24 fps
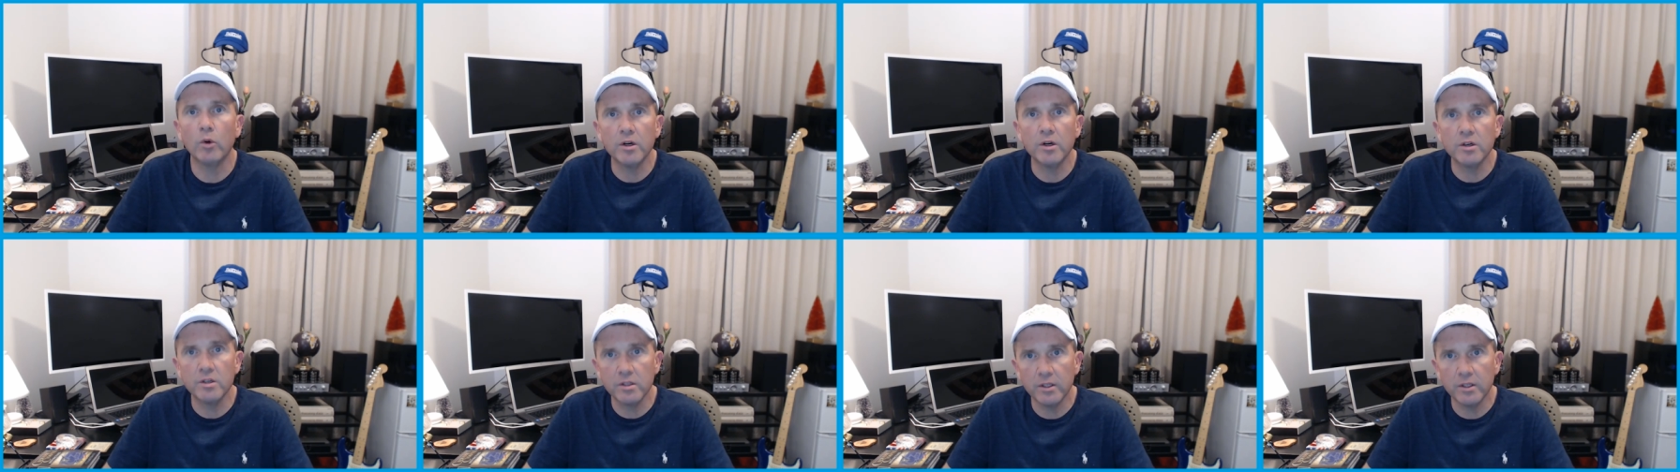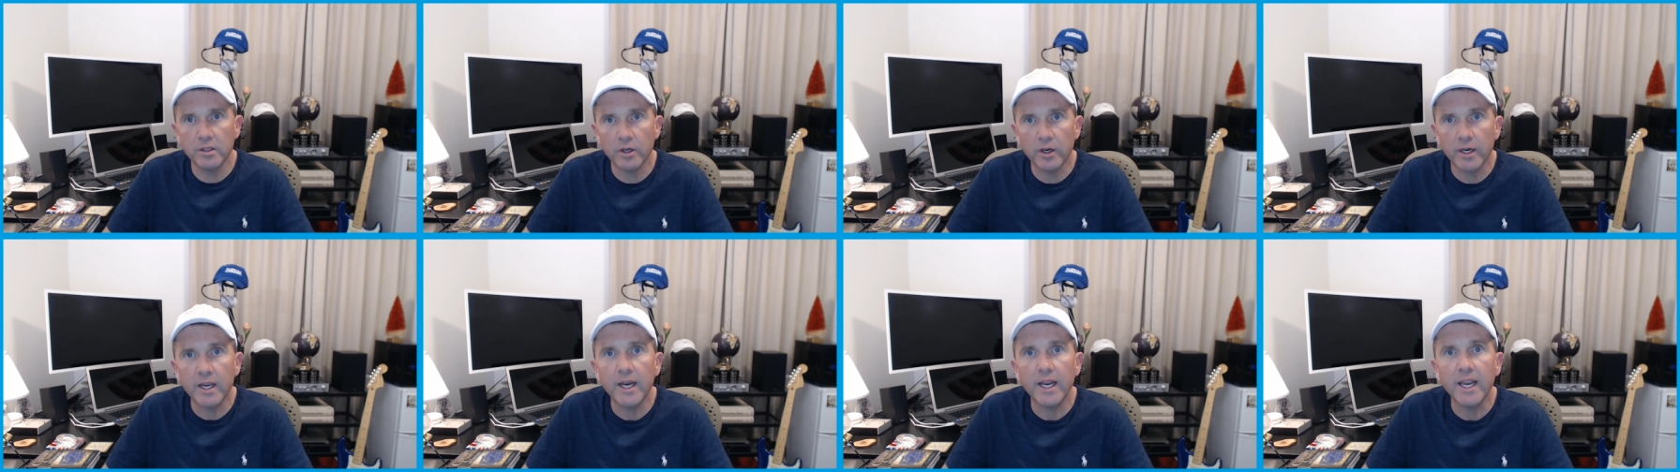They're
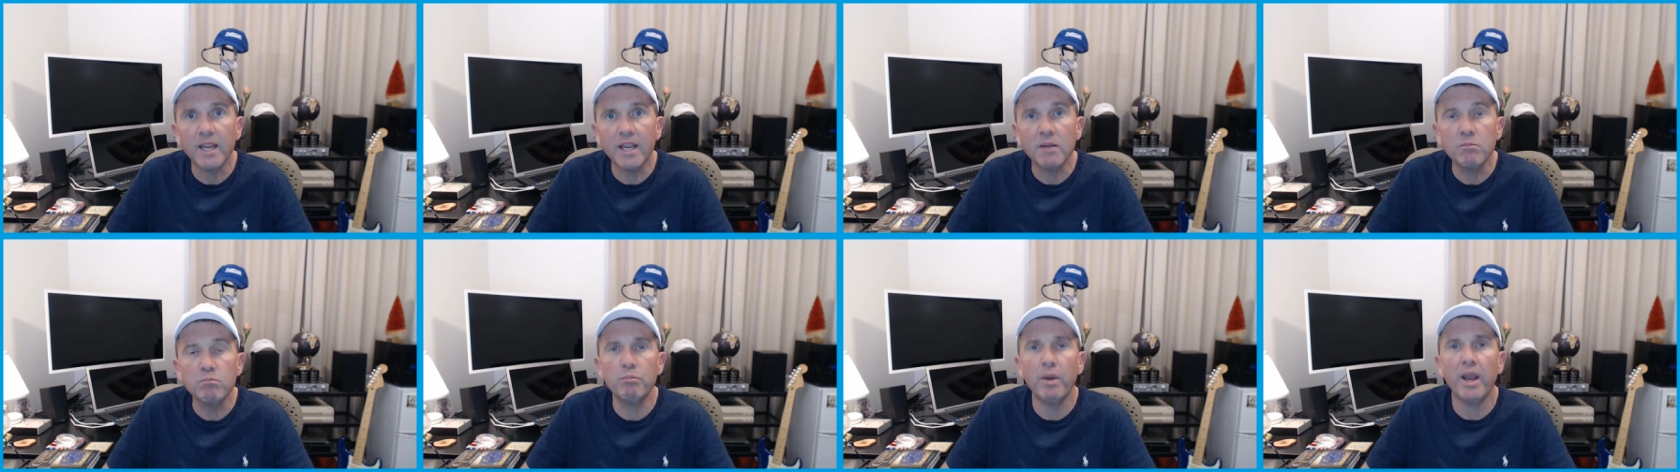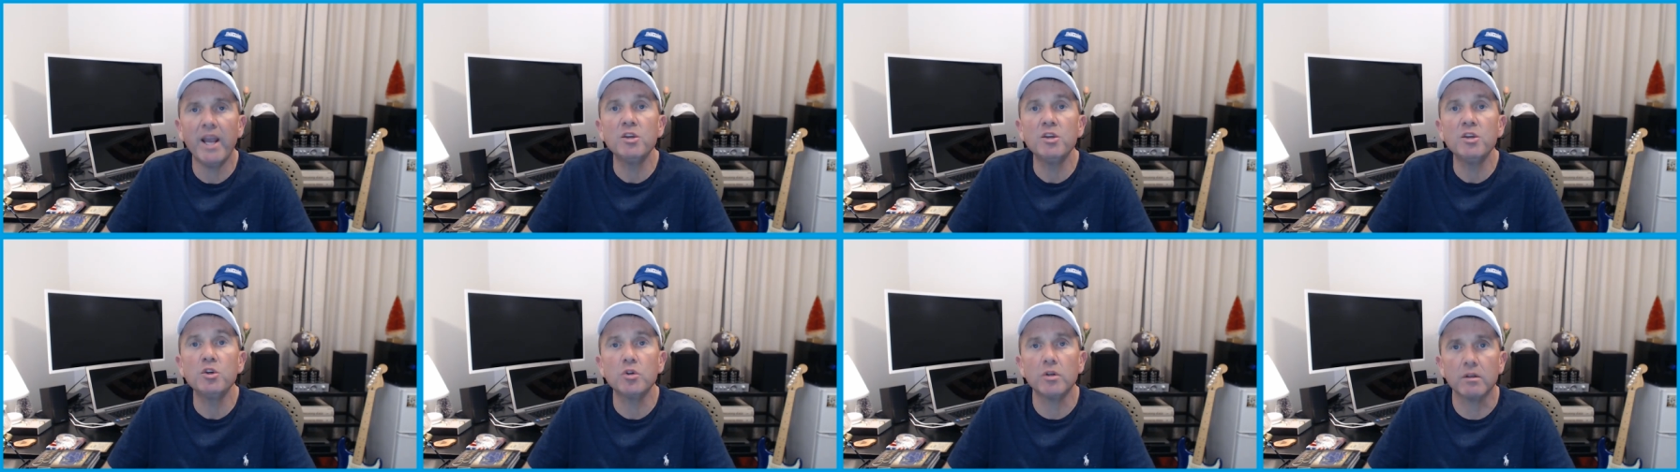getting
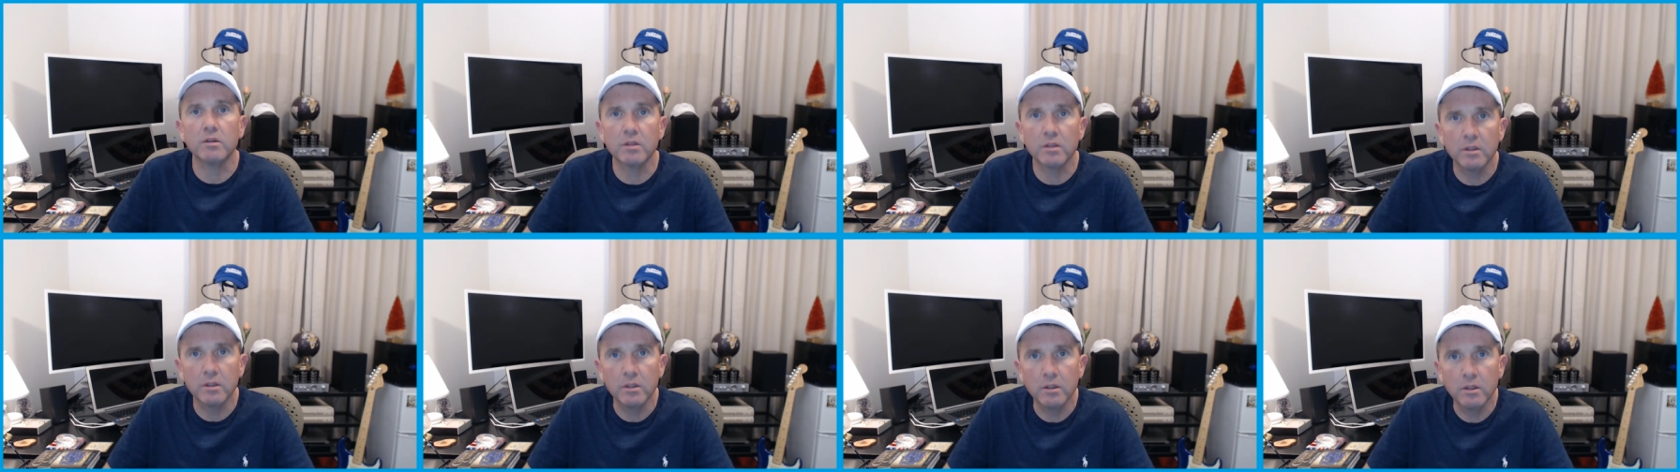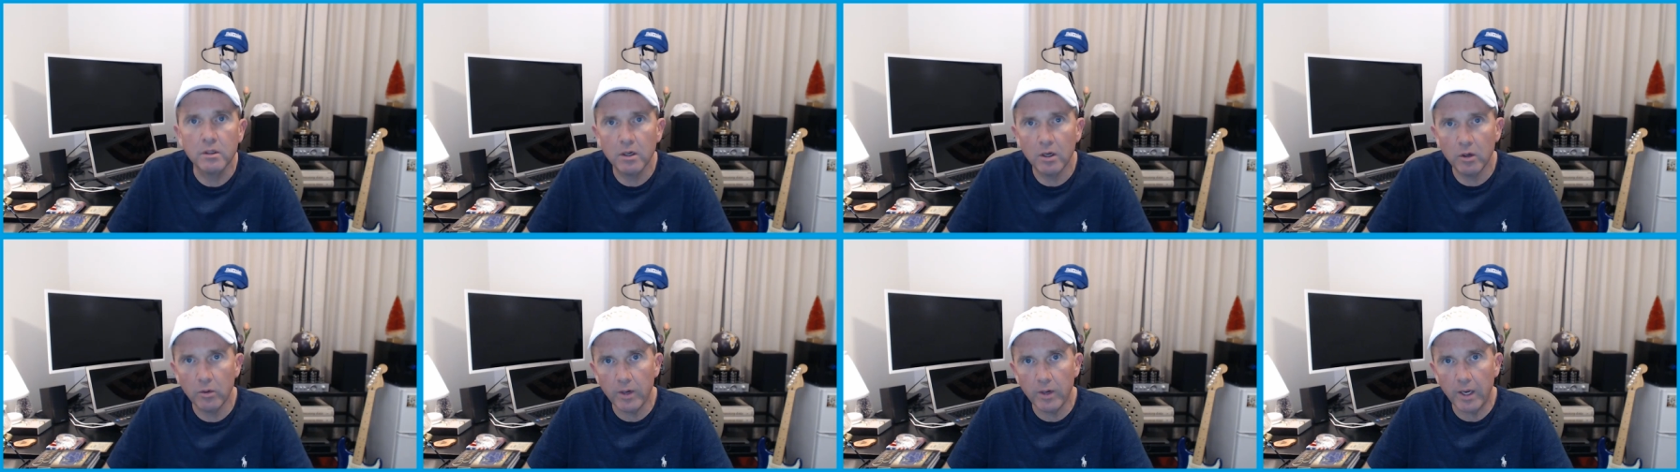impatient,
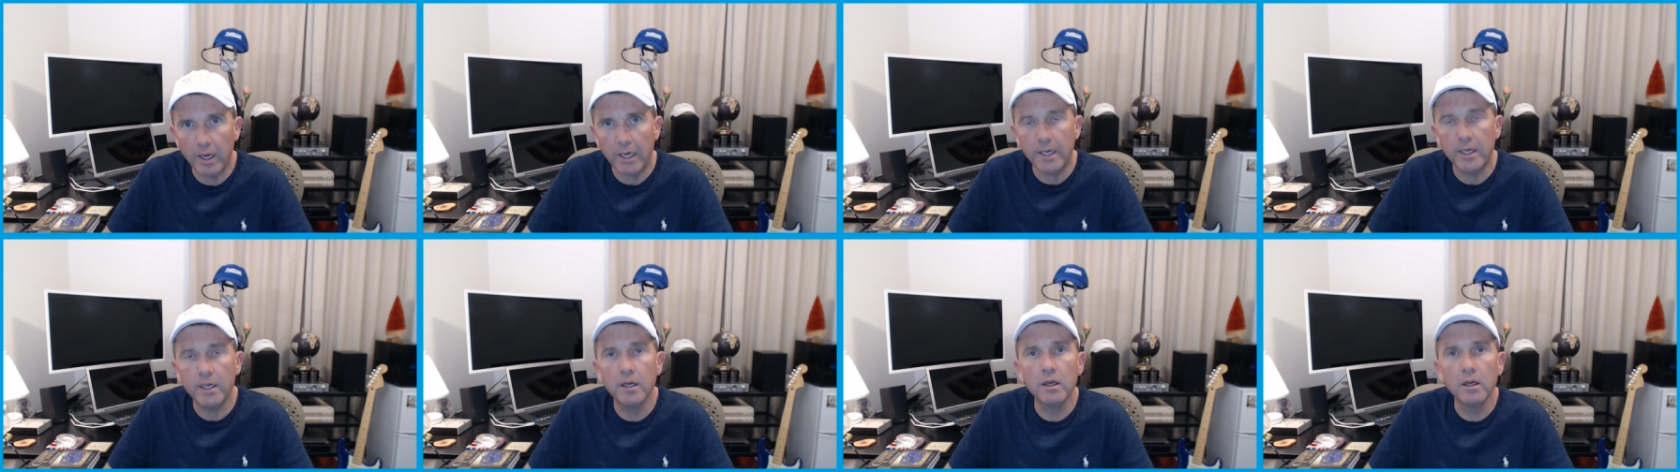okay?